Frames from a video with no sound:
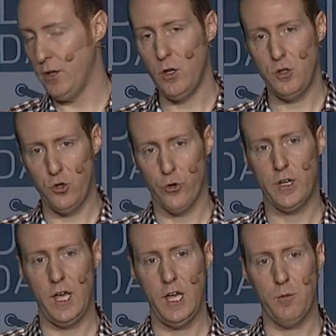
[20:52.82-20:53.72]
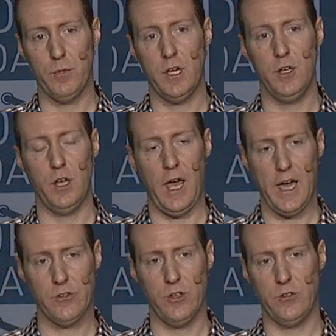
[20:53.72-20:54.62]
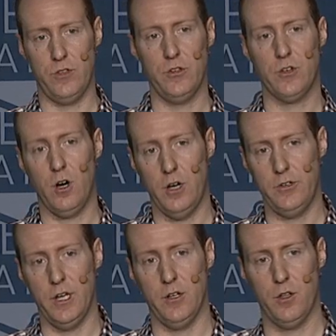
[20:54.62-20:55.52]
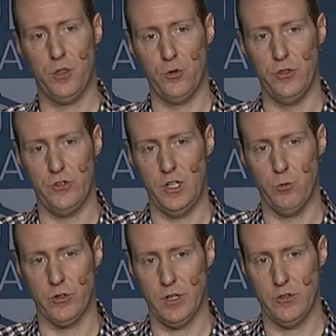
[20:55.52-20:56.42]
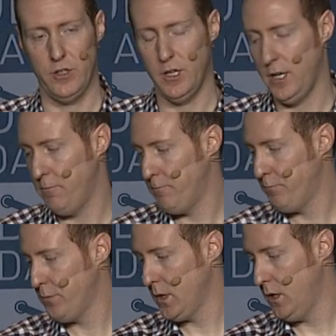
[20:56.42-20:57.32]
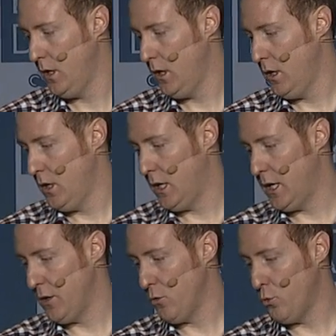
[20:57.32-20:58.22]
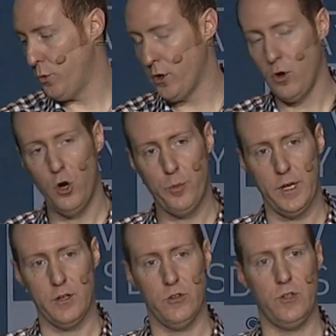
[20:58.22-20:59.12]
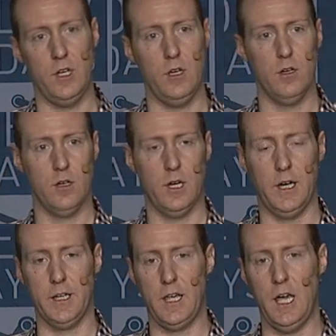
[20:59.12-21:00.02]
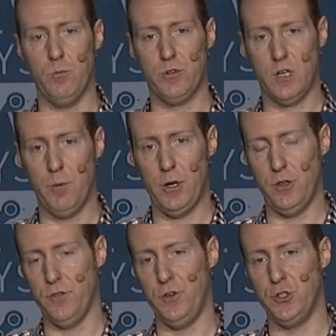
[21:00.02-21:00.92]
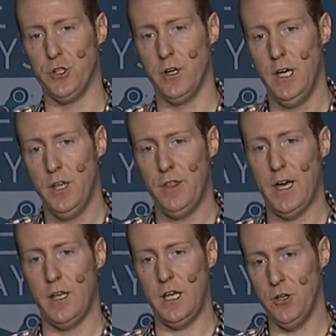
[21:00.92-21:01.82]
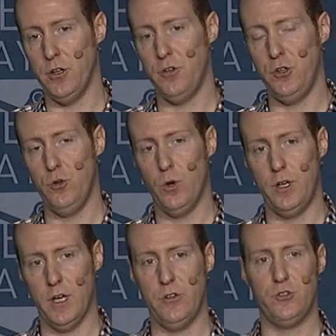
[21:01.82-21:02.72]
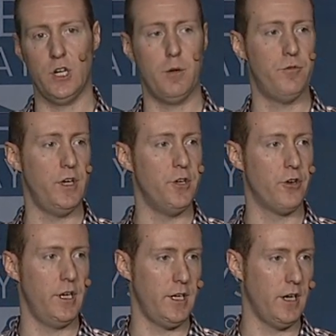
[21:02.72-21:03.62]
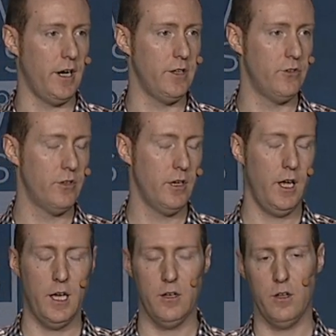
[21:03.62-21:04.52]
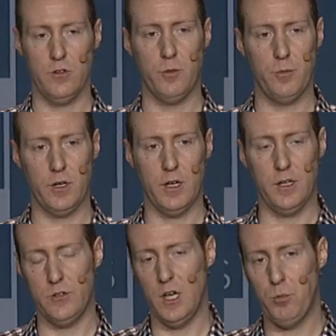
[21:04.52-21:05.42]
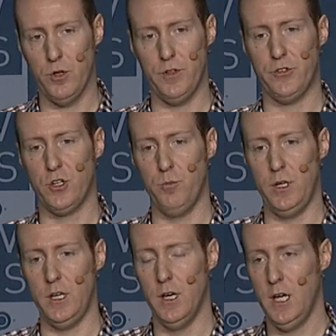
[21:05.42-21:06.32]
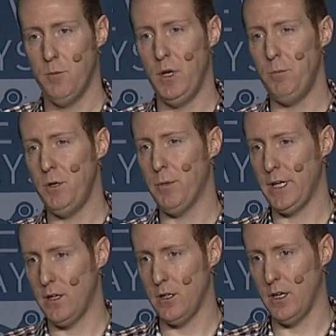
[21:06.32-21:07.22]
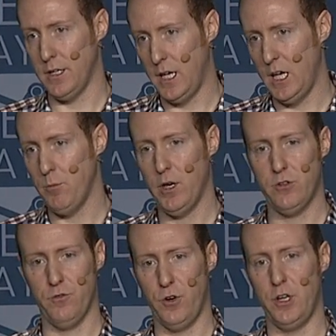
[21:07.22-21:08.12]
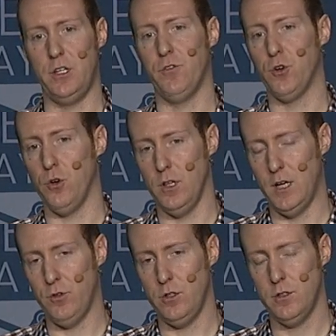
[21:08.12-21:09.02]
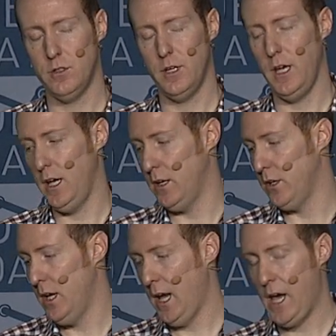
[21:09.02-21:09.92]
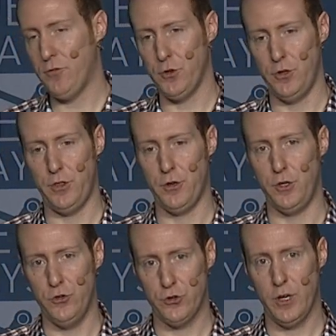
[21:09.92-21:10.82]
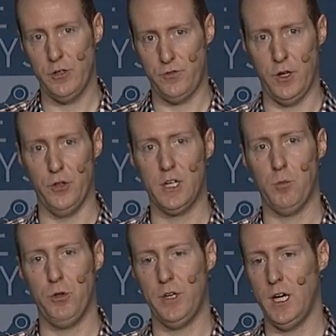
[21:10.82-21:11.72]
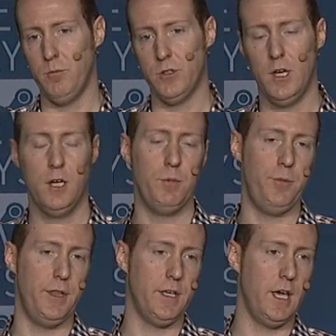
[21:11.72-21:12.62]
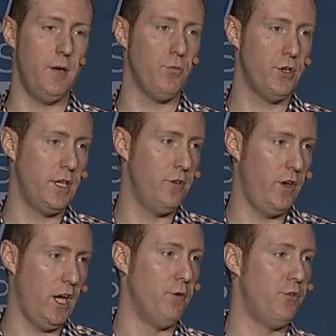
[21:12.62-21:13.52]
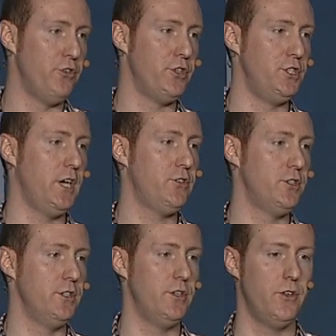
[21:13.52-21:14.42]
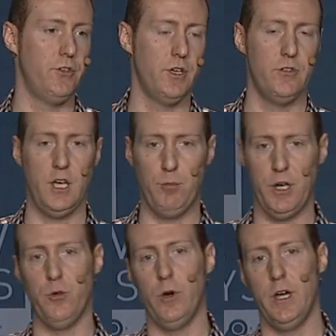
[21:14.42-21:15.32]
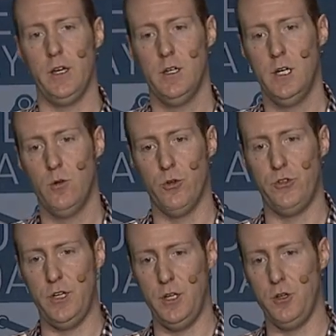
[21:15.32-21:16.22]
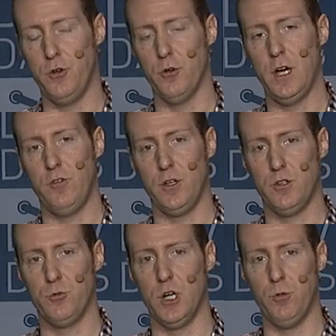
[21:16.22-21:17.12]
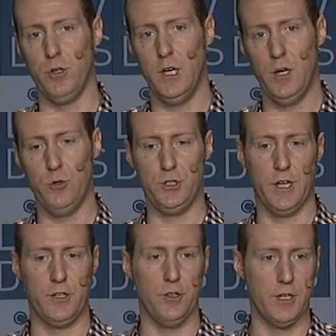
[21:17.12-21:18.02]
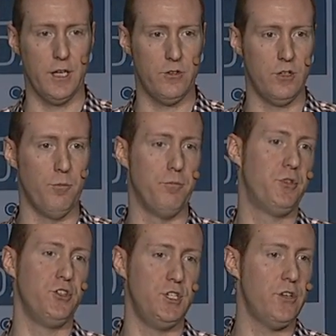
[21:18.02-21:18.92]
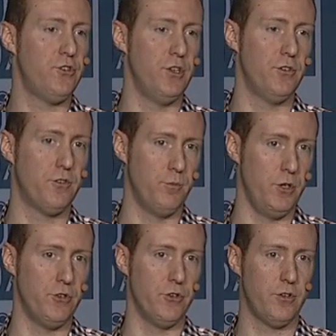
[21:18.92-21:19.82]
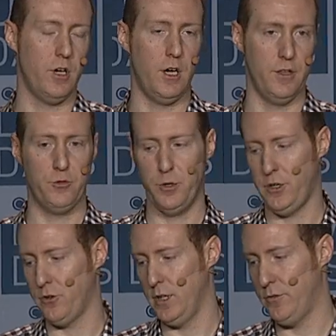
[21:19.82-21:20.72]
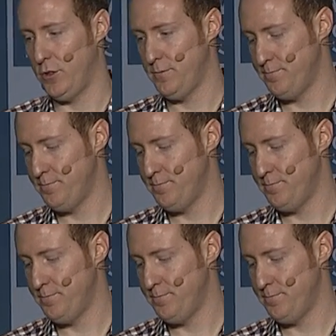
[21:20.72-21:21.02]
your game can access this content through the Steamworks SDK. We're hoping to see games come out in the future that do a nice job of integrating guides. And an example of this could be maybe my game has a very difficult level, and after the user has failed a couple times, maybe the game could give a helpful suggestion that says, hey, by the way, we see you're having some trouble. Would you like to look at some suggestions from users on this particular level?